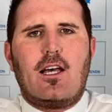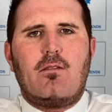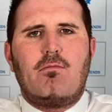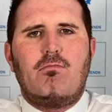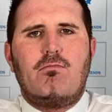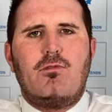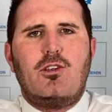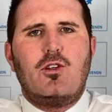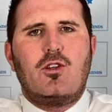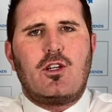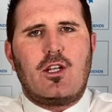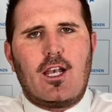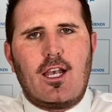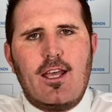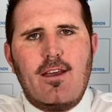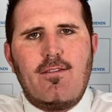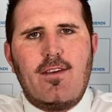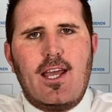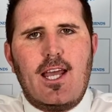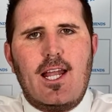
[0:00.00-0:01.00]
you could
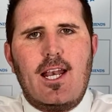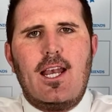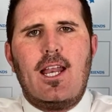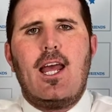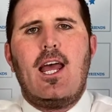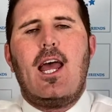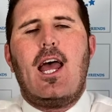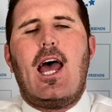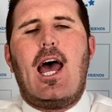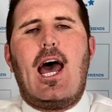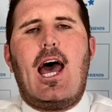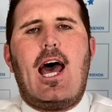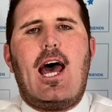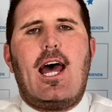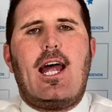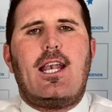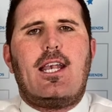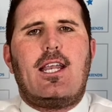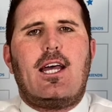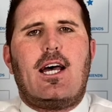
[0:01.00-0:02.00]
live in
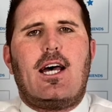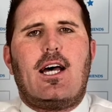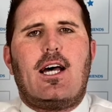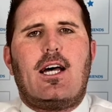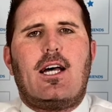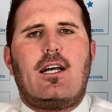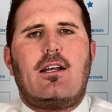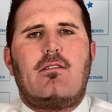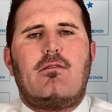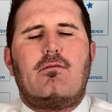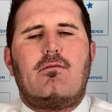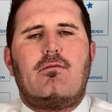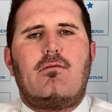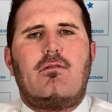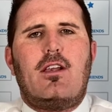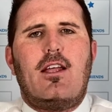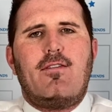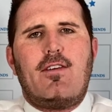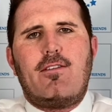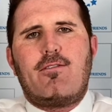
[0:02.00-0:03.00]
and
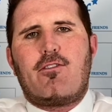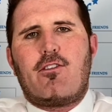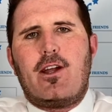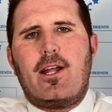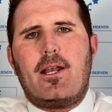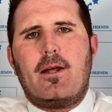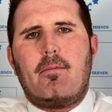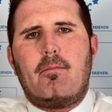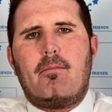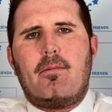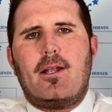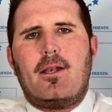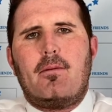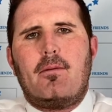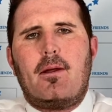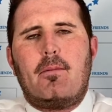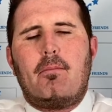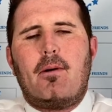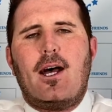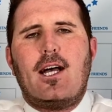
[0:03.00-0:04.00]
live in freedom
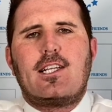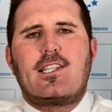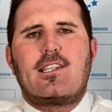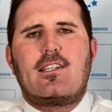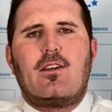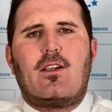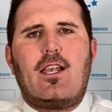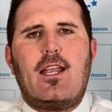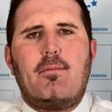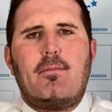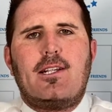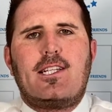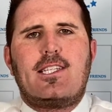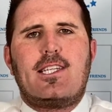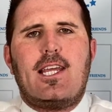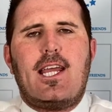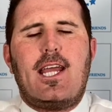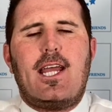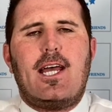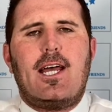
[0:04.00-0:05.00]
and personal
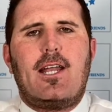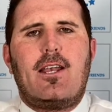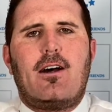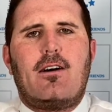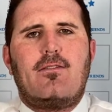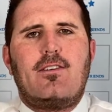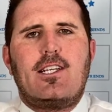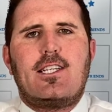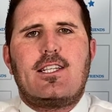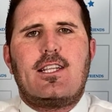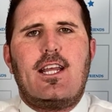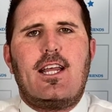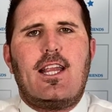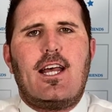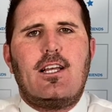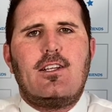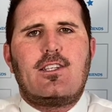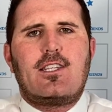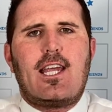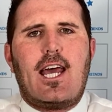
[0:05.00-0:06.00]
liberty, and obviously
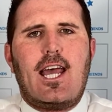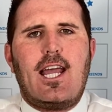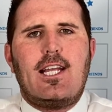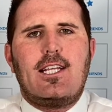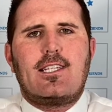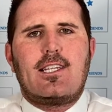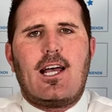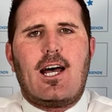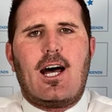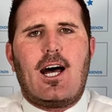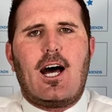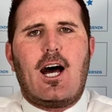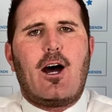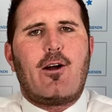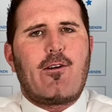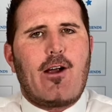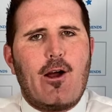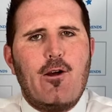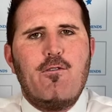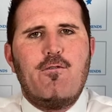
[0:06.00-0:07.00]
those days
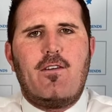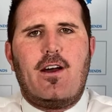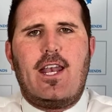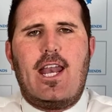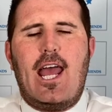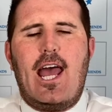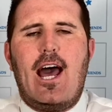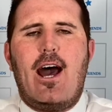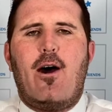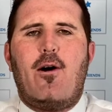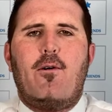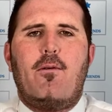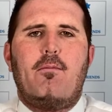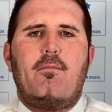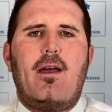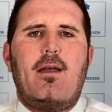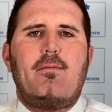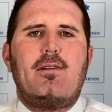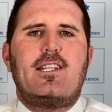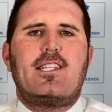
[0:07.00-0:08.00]
are over now,
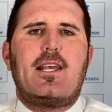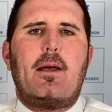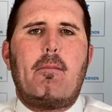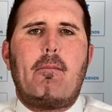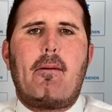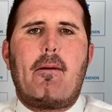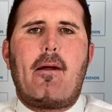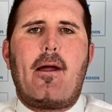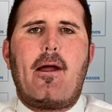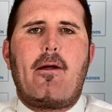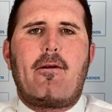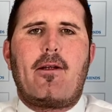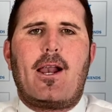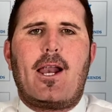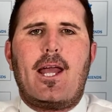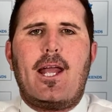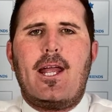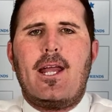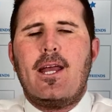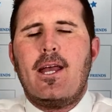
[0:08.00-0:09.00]
maybe
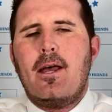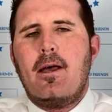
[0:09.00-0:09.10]
temporarily,